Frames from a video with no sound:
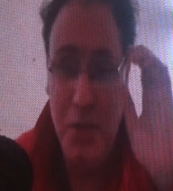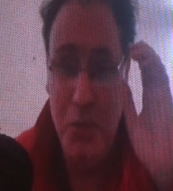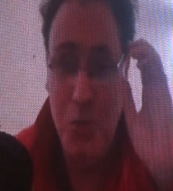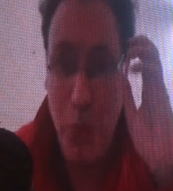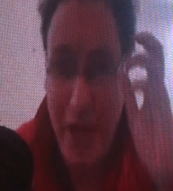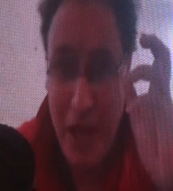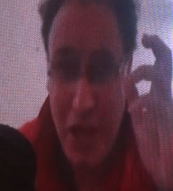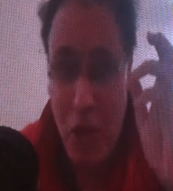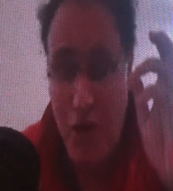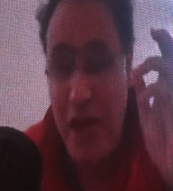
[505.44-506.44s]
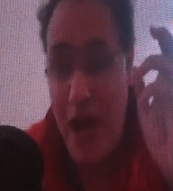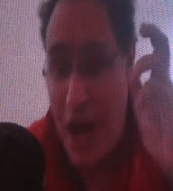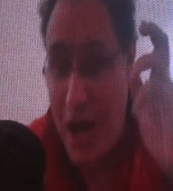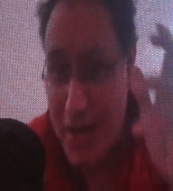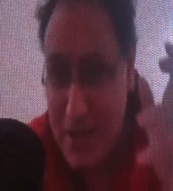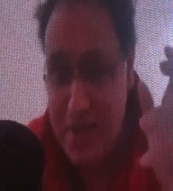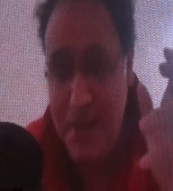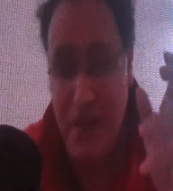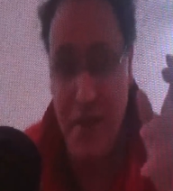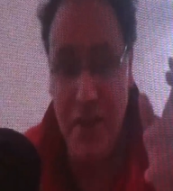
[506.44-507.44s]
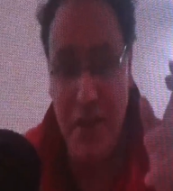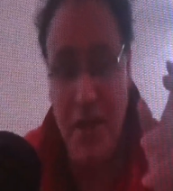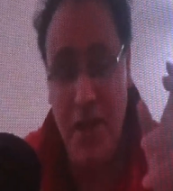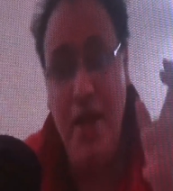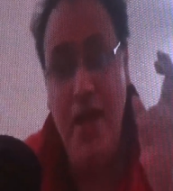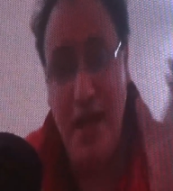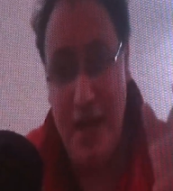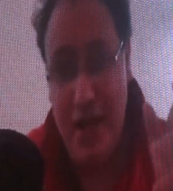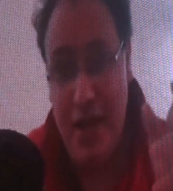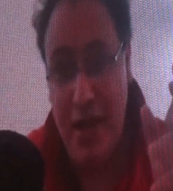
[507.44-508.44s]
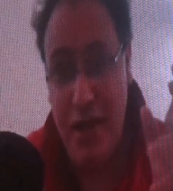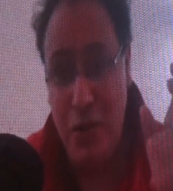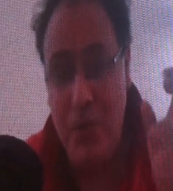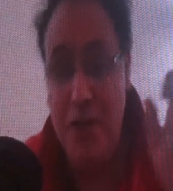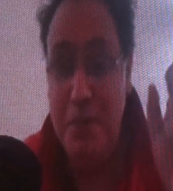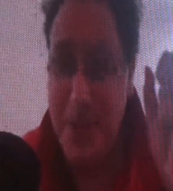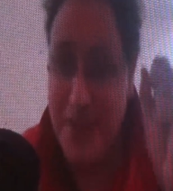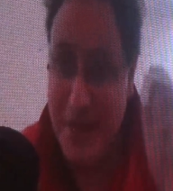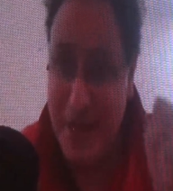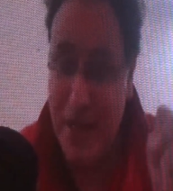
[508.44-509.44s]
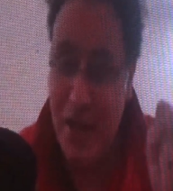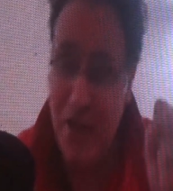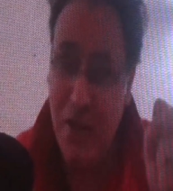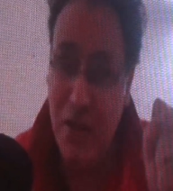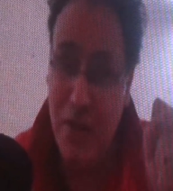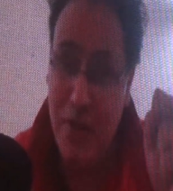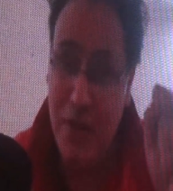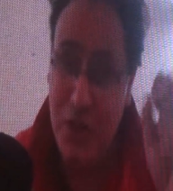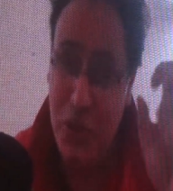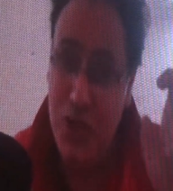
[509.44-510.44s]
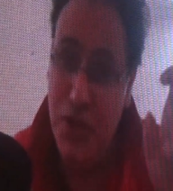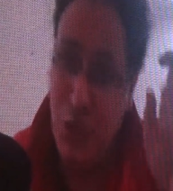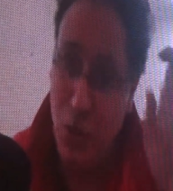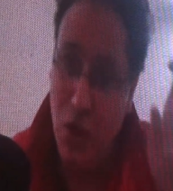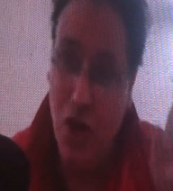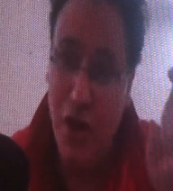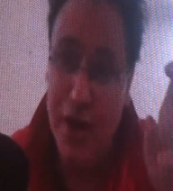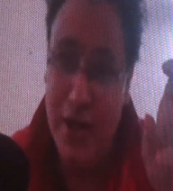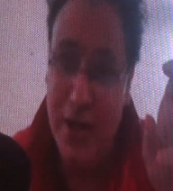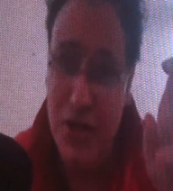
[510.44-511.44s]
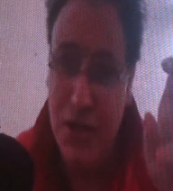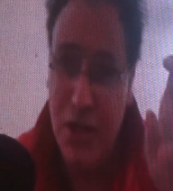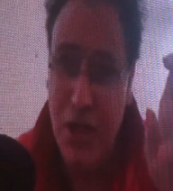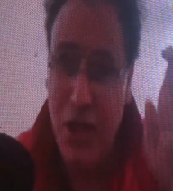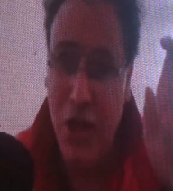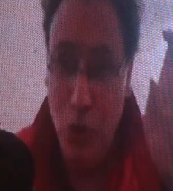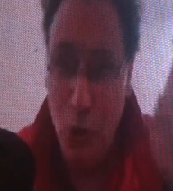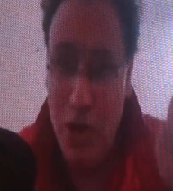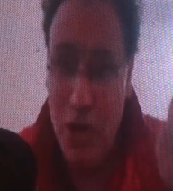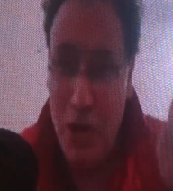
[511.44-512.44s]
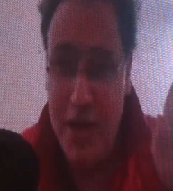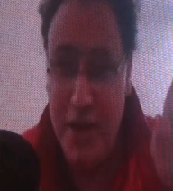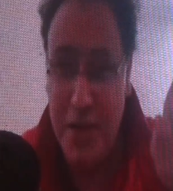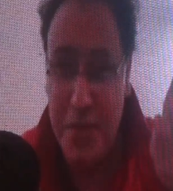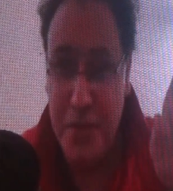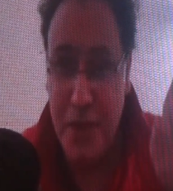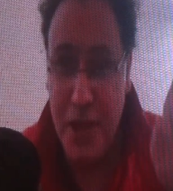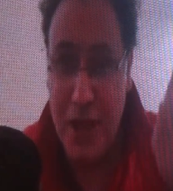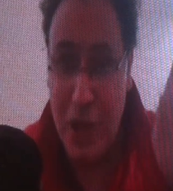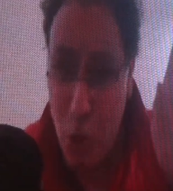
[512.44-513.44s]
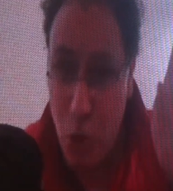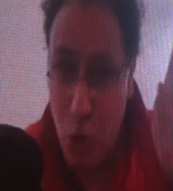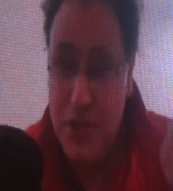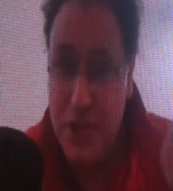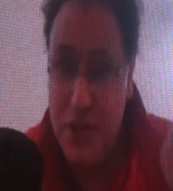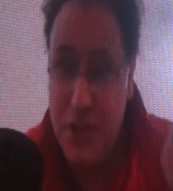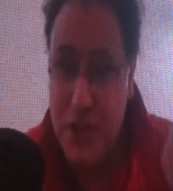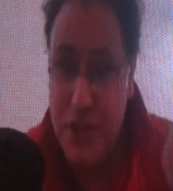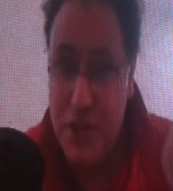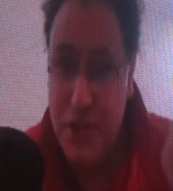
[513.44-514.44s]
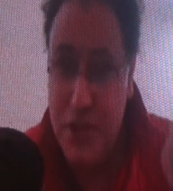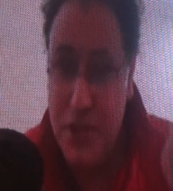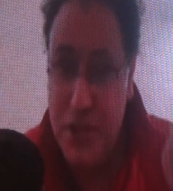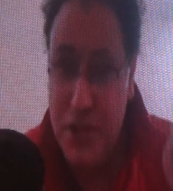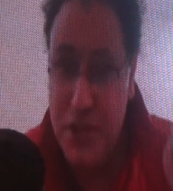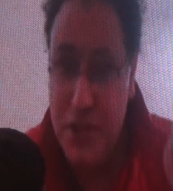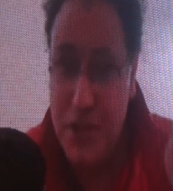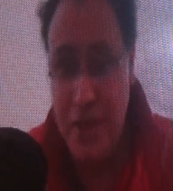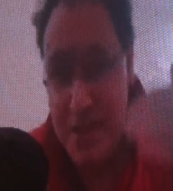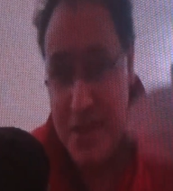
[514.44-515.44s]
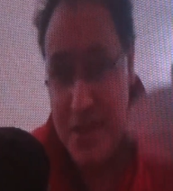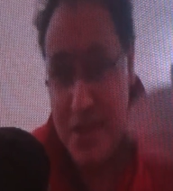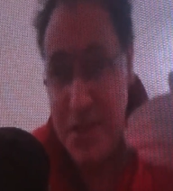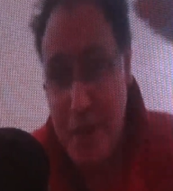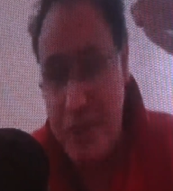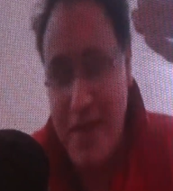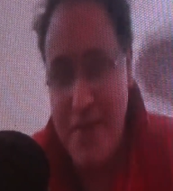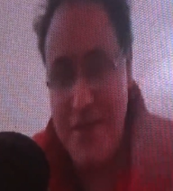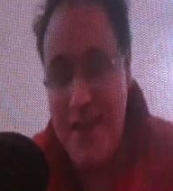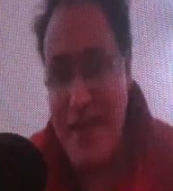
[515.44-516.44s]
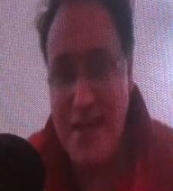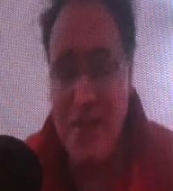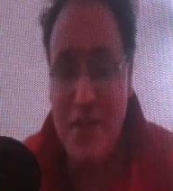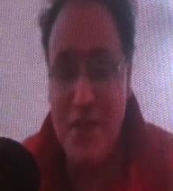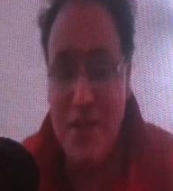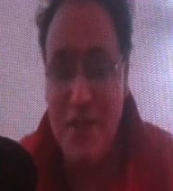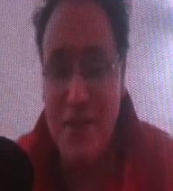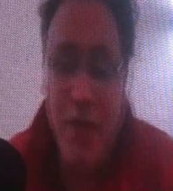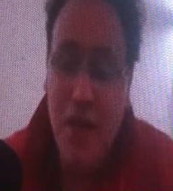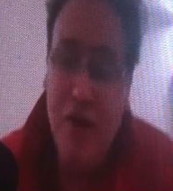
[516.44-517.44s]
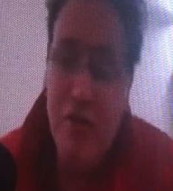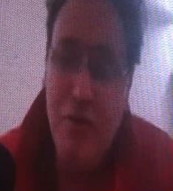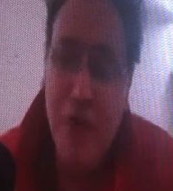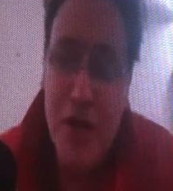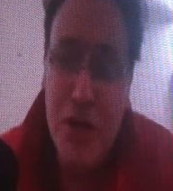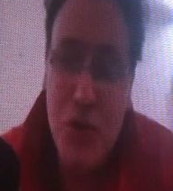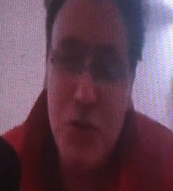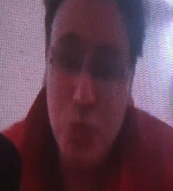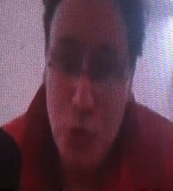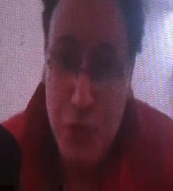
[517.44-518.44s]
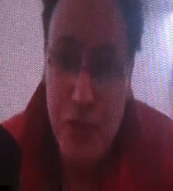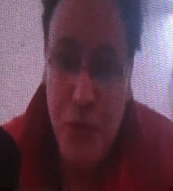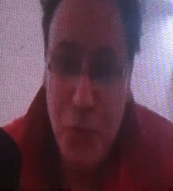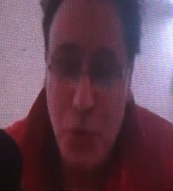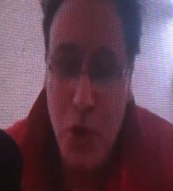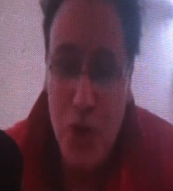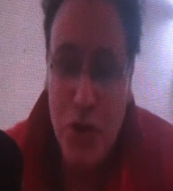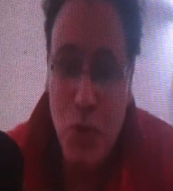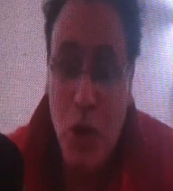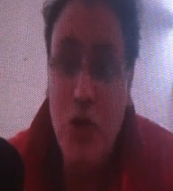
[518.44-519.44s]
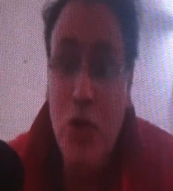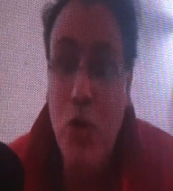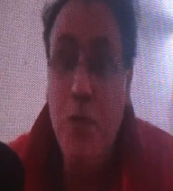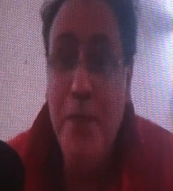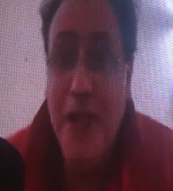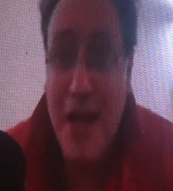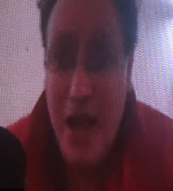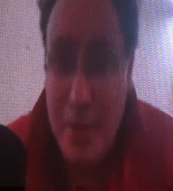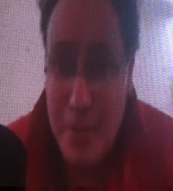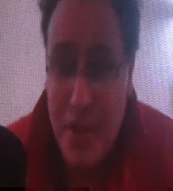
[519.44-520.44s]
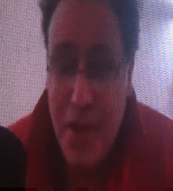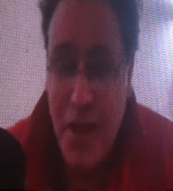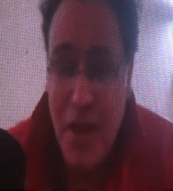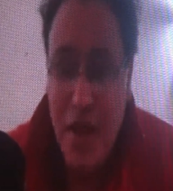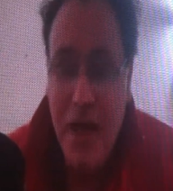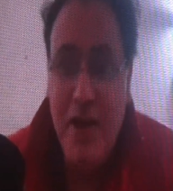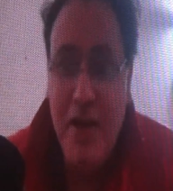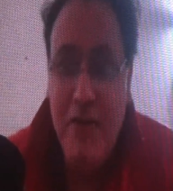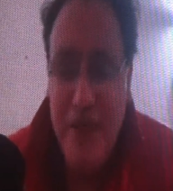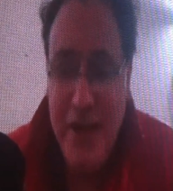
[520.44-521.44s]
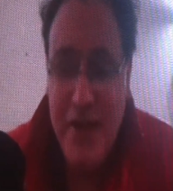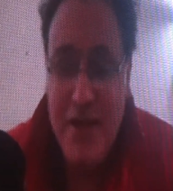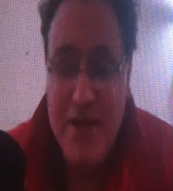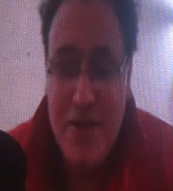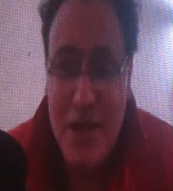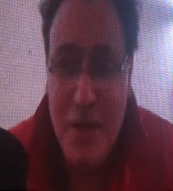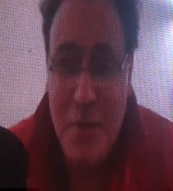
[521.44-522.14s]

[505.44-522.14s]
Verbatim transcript: uh, way of harnessing AI, in particular where we are using local context, local data, and local solutions. And this then provides an excellent way for us to move towards what could become a, uh, a very